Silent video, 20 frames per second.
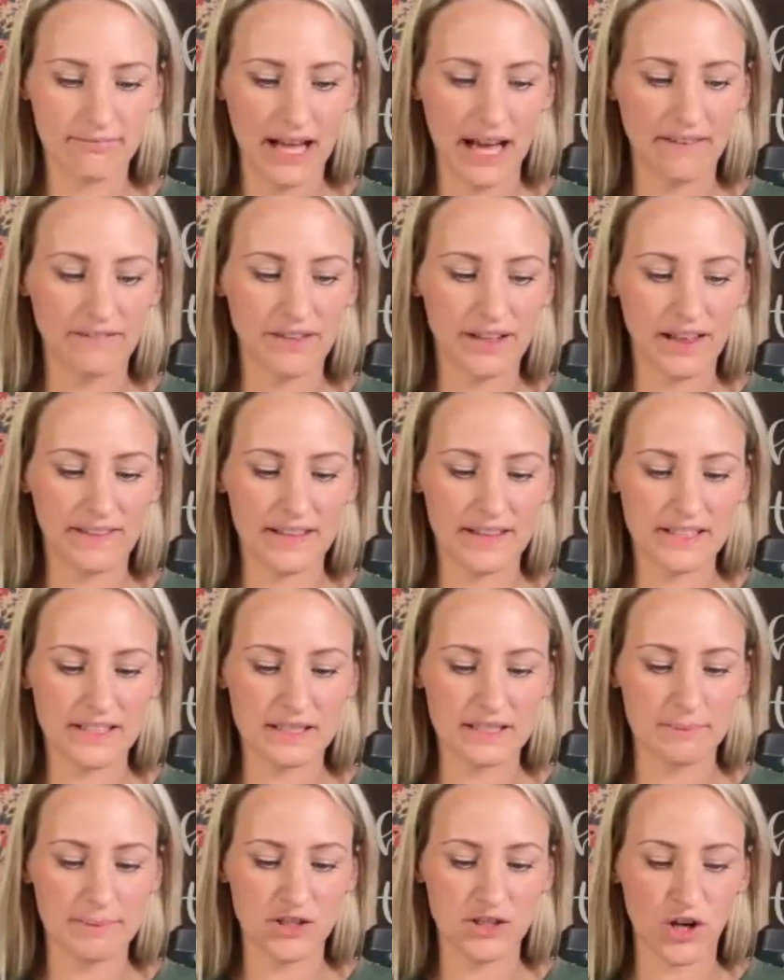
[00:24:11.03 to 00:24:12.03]
I feel like this
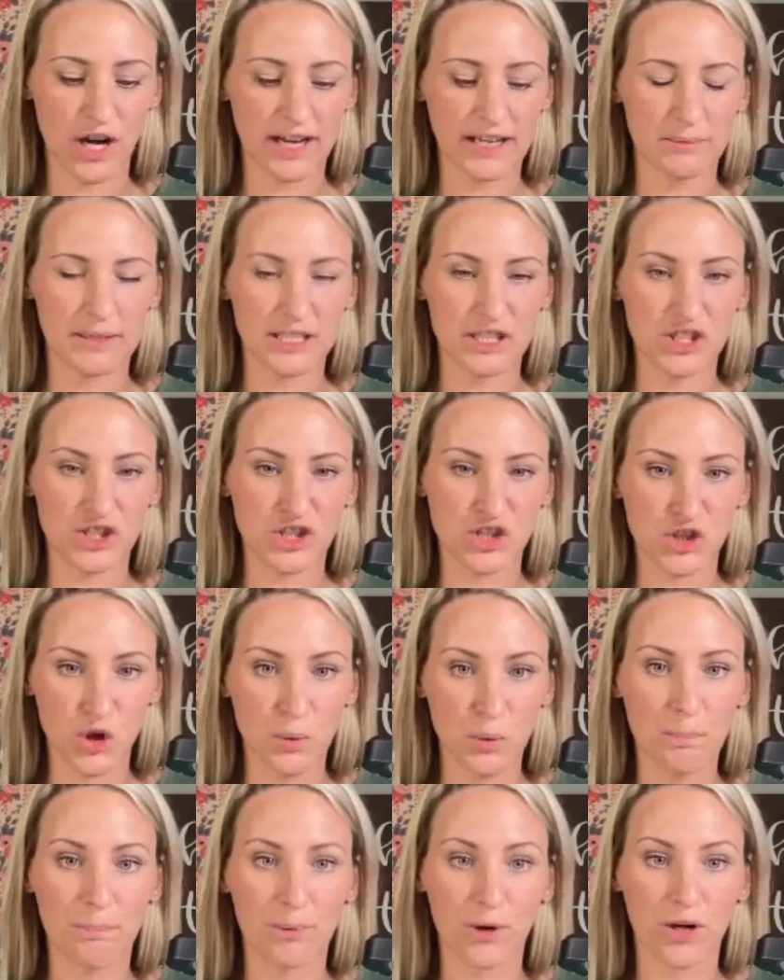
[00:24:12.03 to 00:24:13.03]
is me trying to be
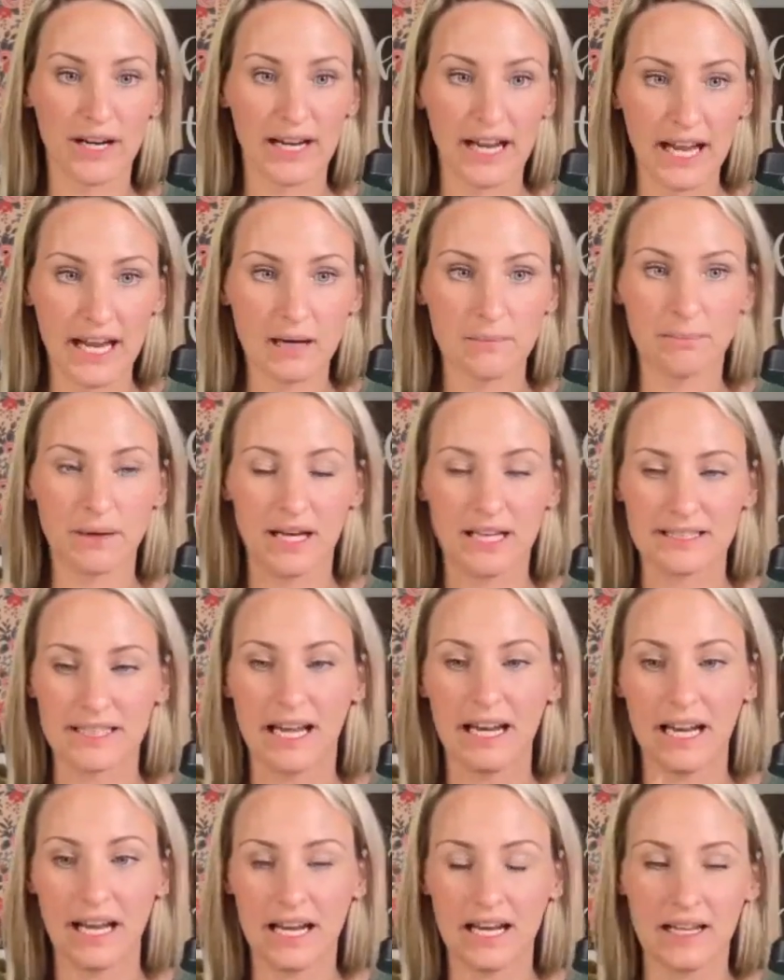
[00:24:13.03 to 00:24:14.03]
super neat because
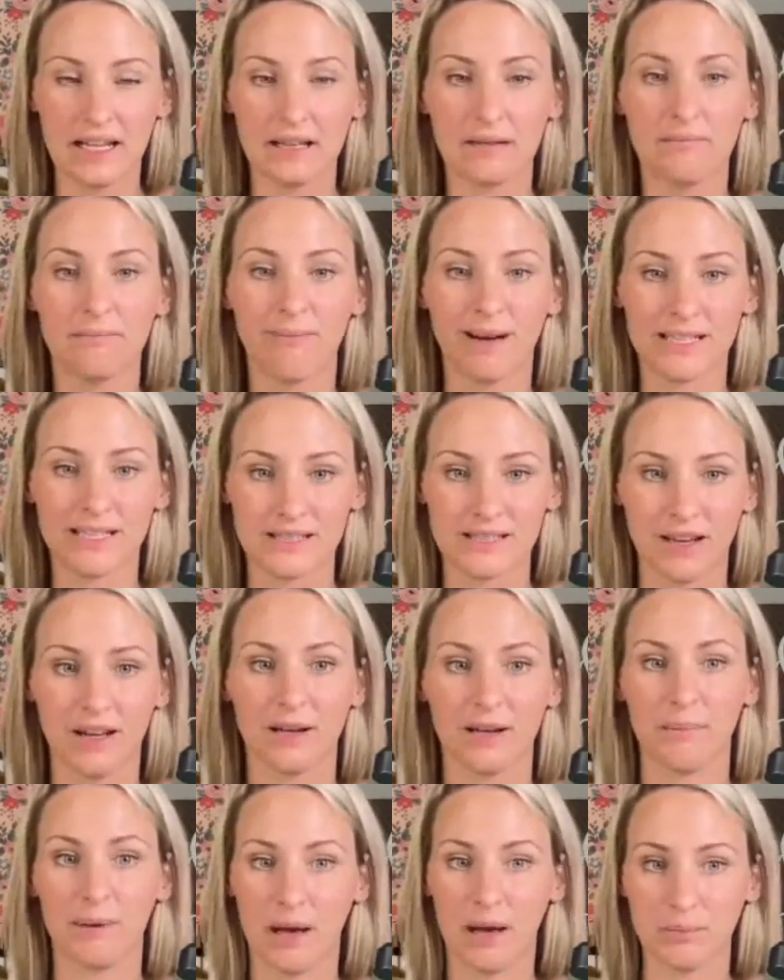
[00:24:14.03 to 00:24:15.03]
I needed my son
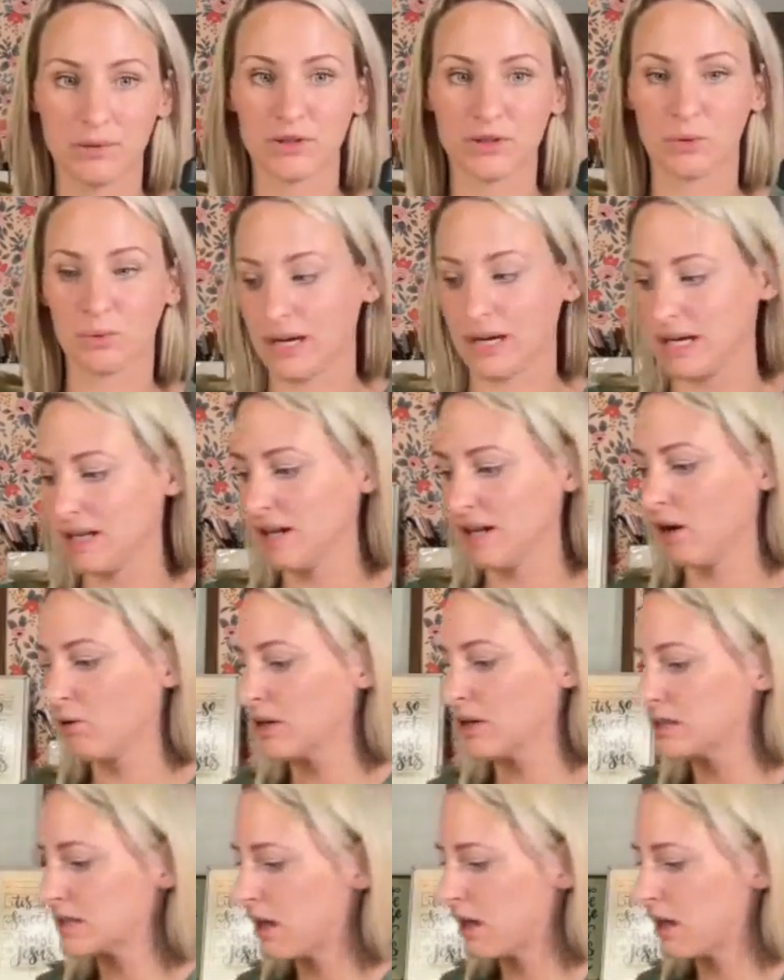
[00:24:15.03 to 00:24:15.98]
to be able to read it on his